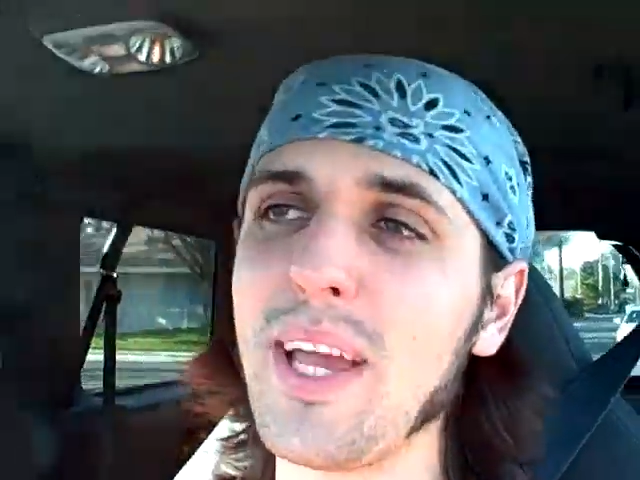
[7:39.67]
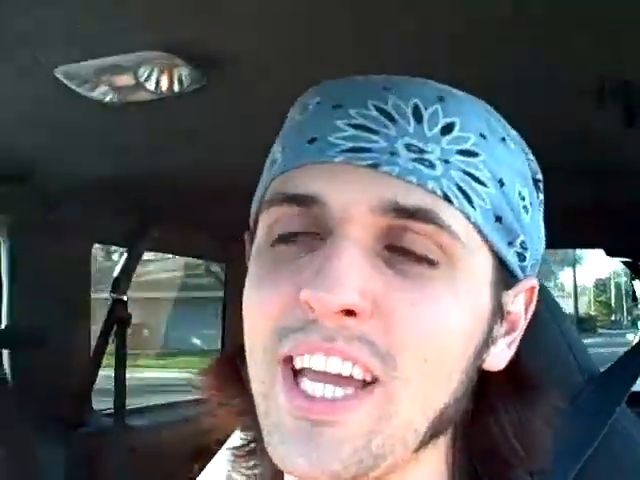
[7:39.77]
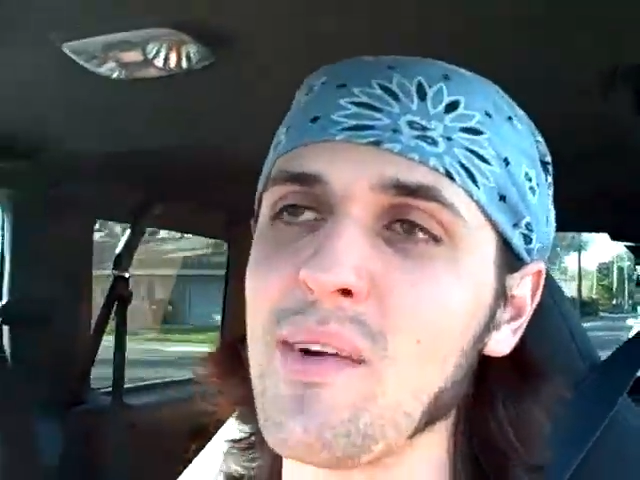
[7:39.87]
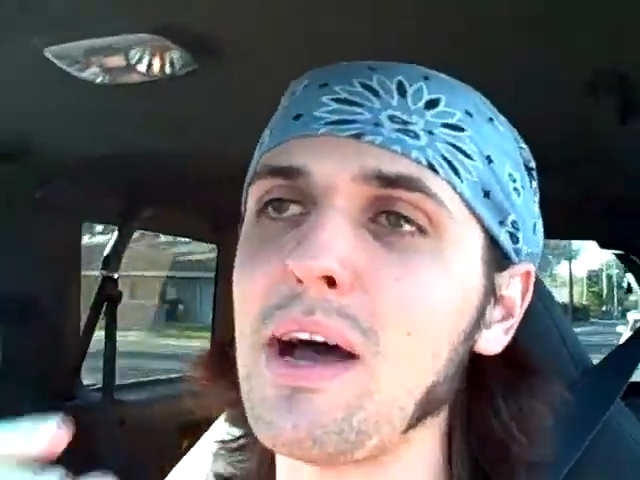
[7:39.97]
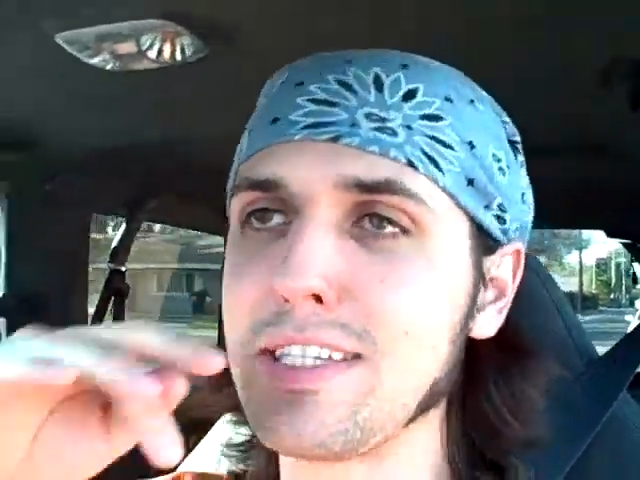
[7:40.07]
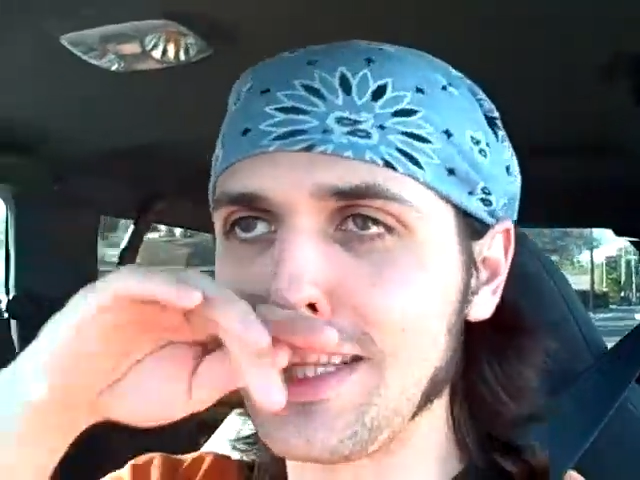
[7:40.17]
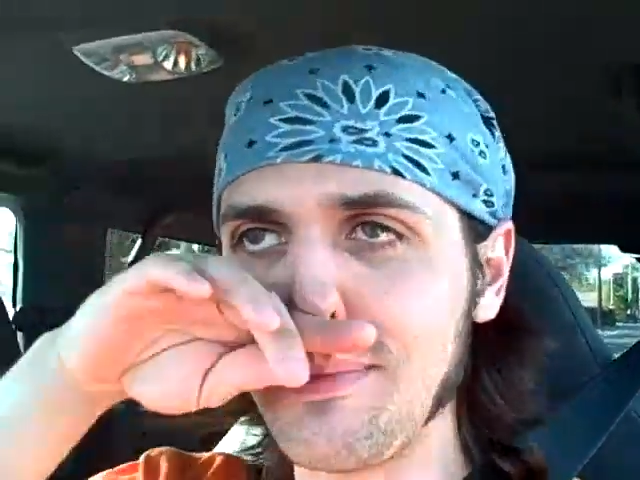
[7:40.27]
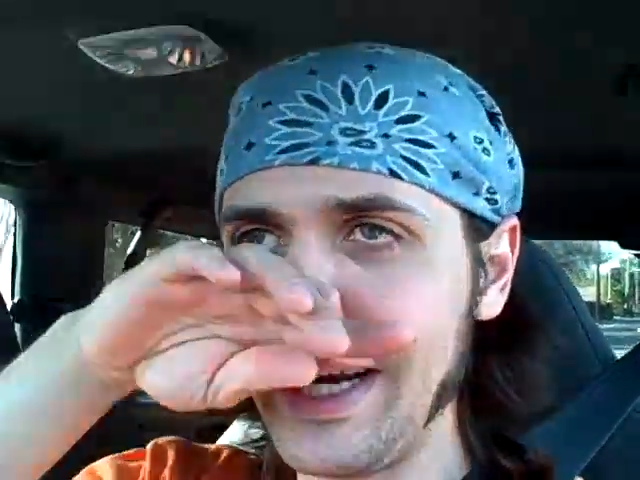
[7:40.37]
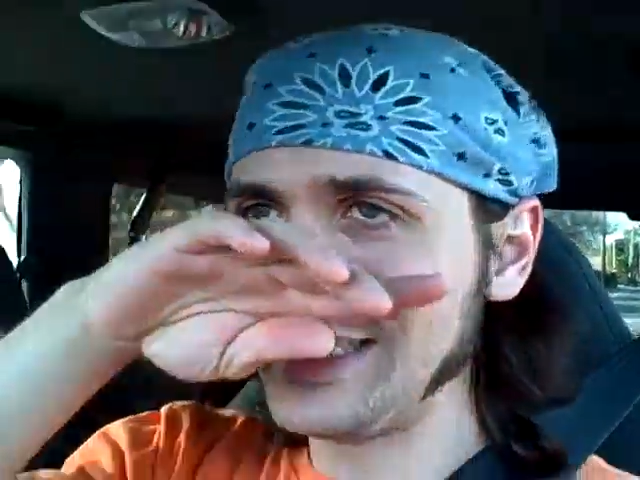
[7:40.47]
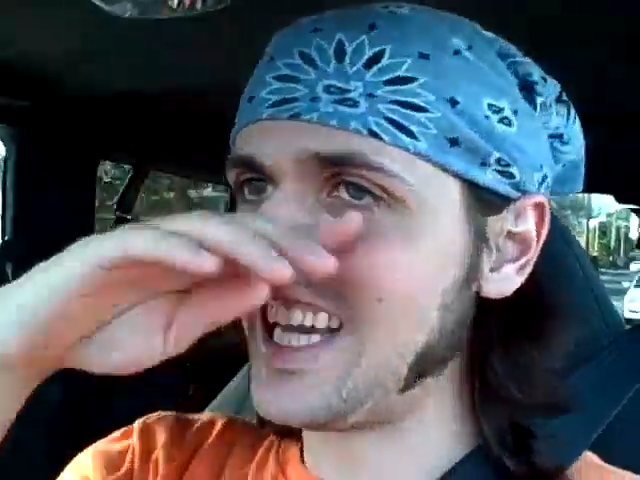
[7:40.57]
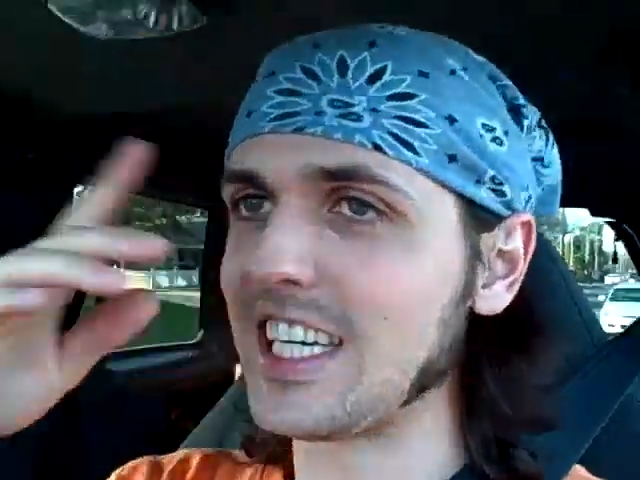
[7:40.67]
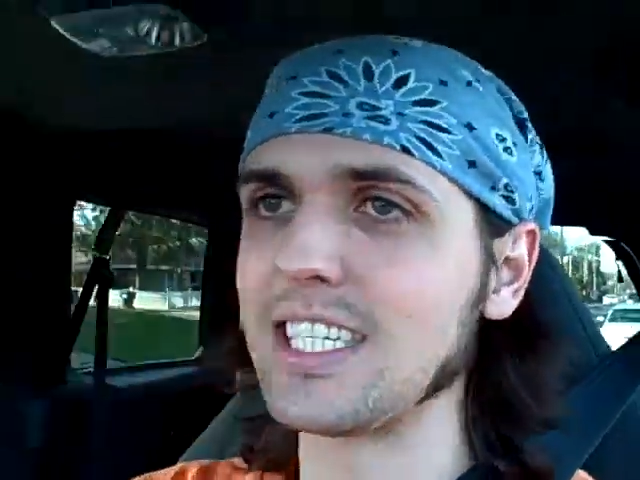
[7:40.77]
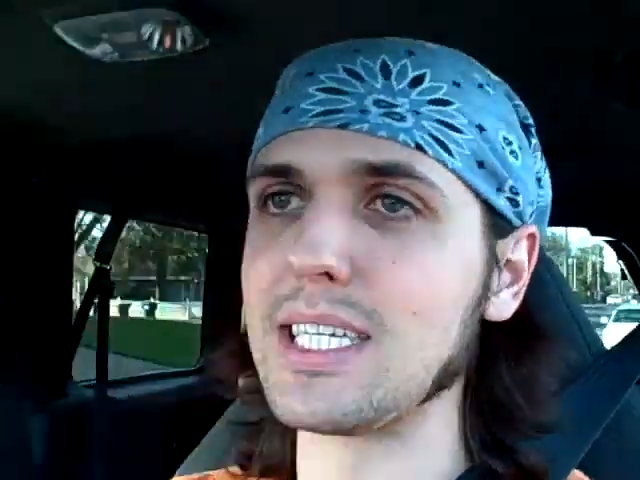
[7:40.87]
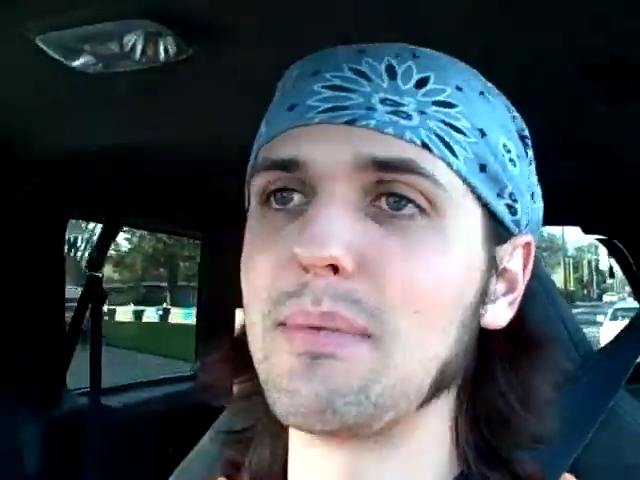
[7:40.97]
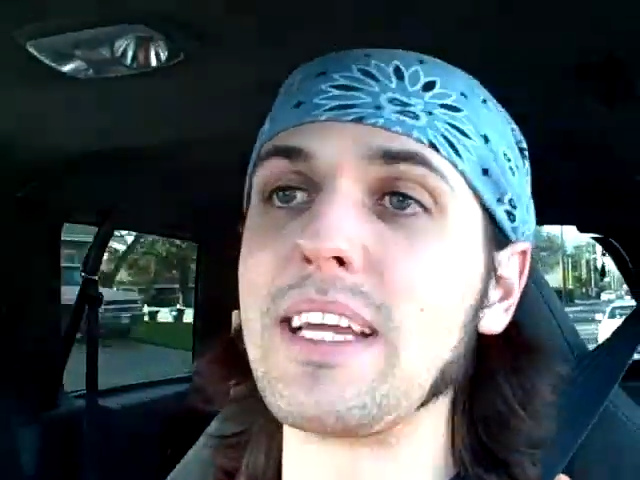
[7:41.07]
and when I get around to the bread
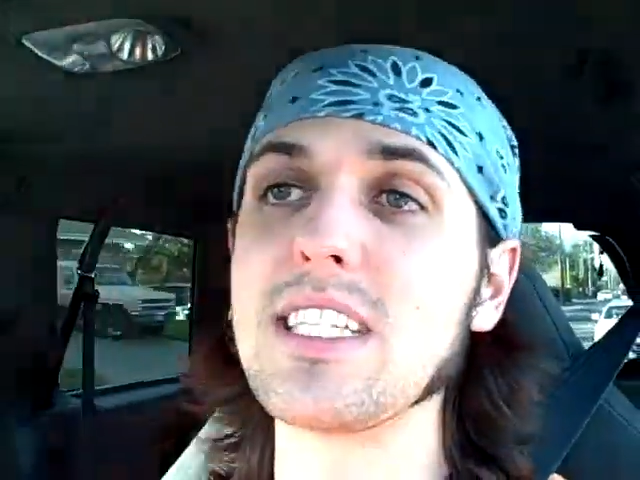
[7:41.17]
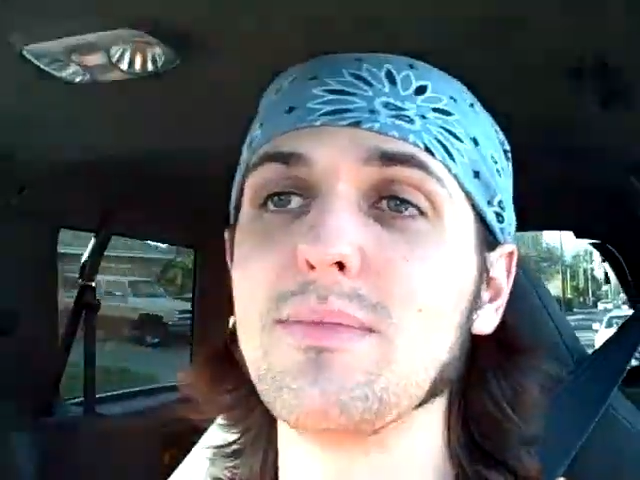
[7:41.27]
section because I'm gonna